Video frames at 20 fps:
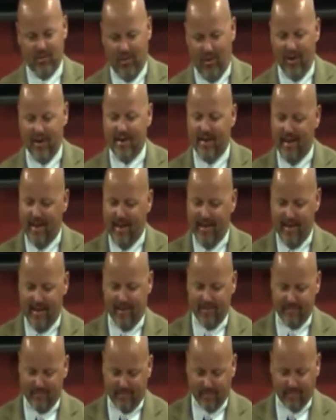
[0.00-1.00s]
One
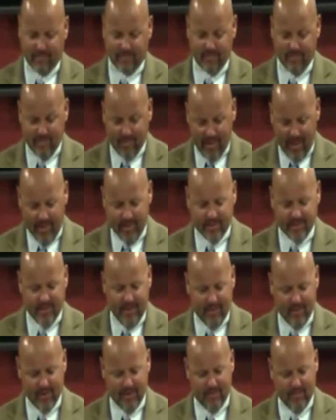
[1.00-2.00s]
day it's
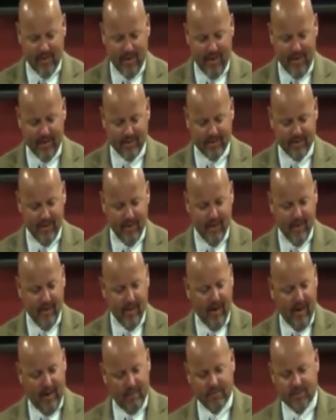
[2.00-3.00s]
coming to pass.
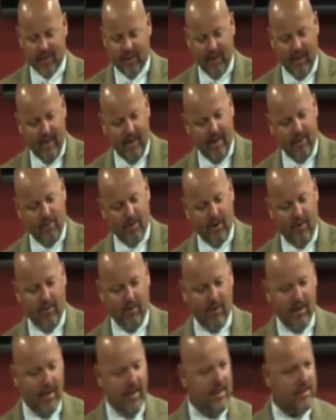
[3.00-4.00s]
I'm so glad we're
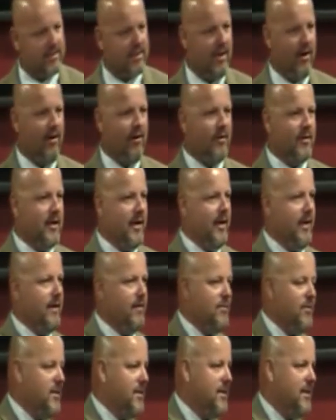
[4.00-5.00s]
going to lay us all
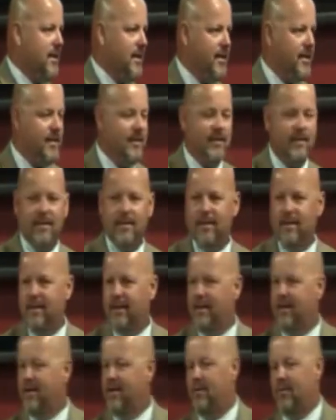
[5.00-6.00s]
down one day.
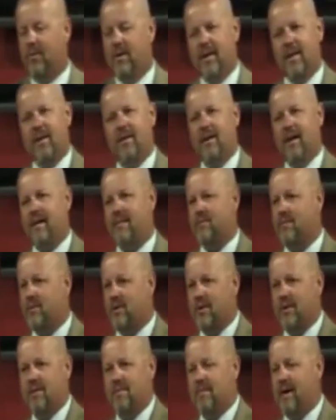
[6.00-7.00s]
We ain't going to have to
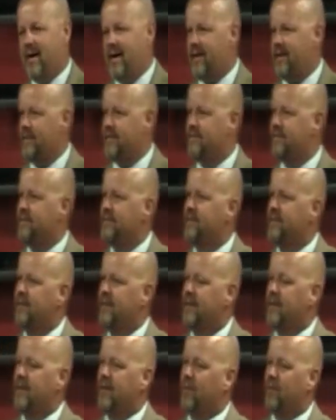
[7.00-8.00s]
worry about it.
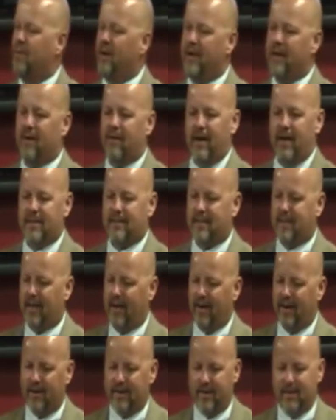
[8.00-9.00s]
We ain't going to have to
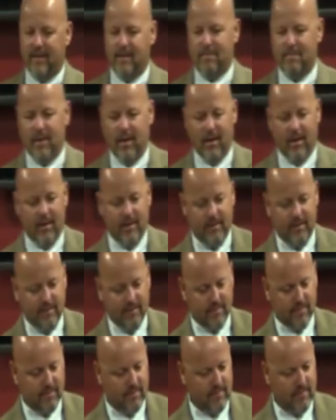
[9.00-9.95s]
carry another burden.